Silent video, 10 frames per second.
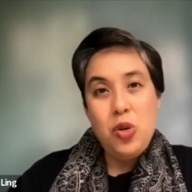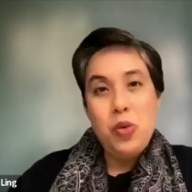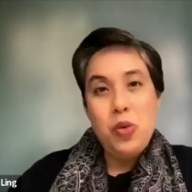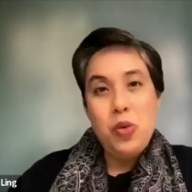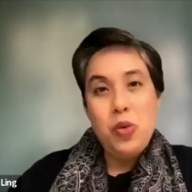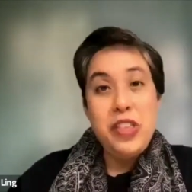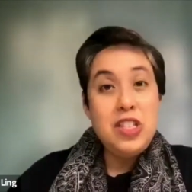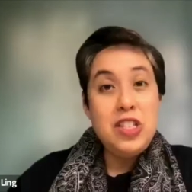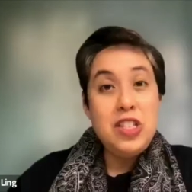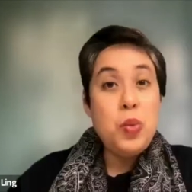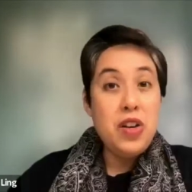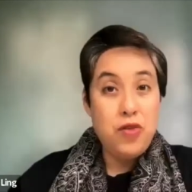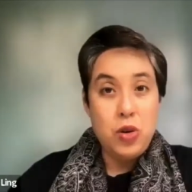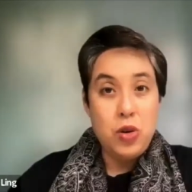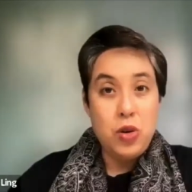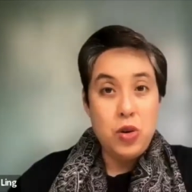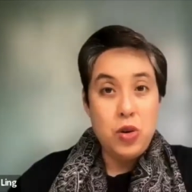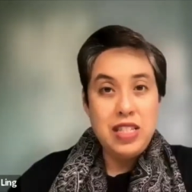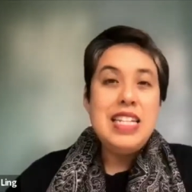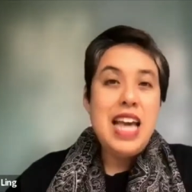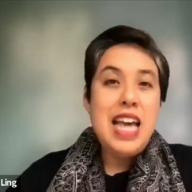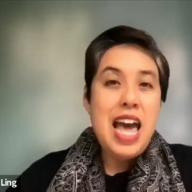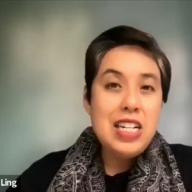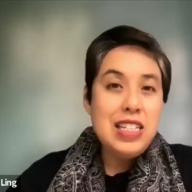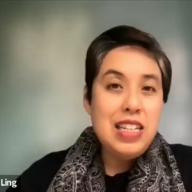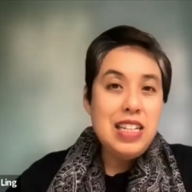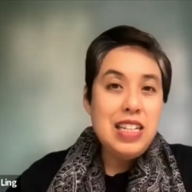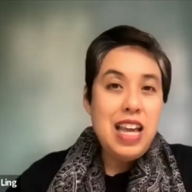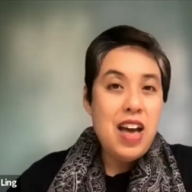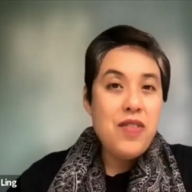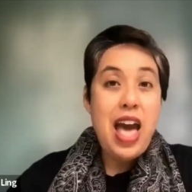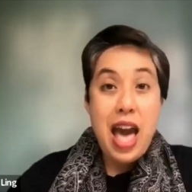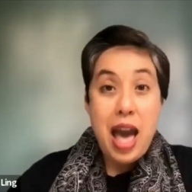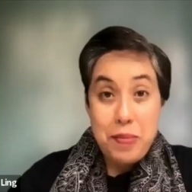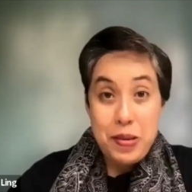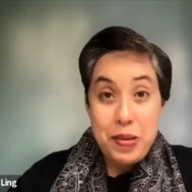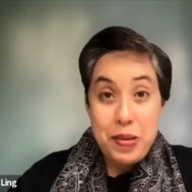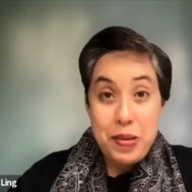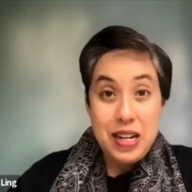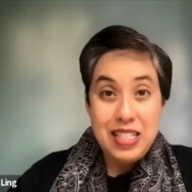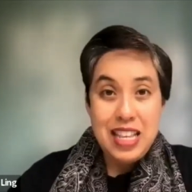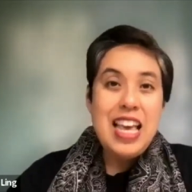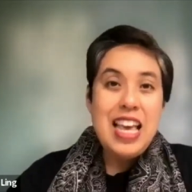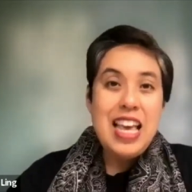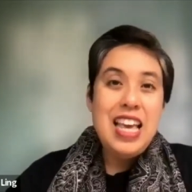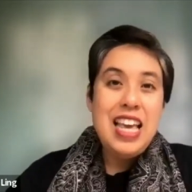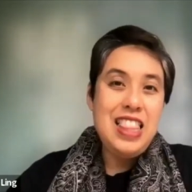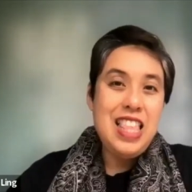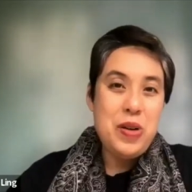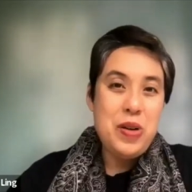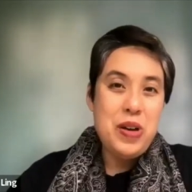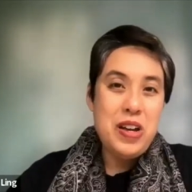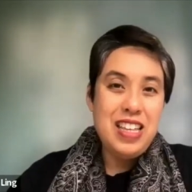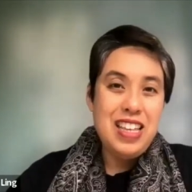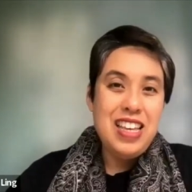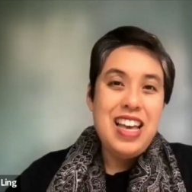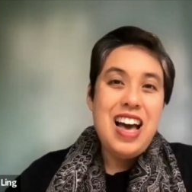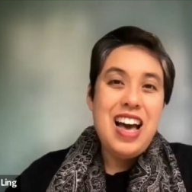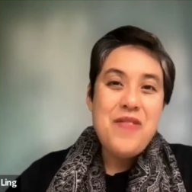to this workforce to actually have happiness in their work.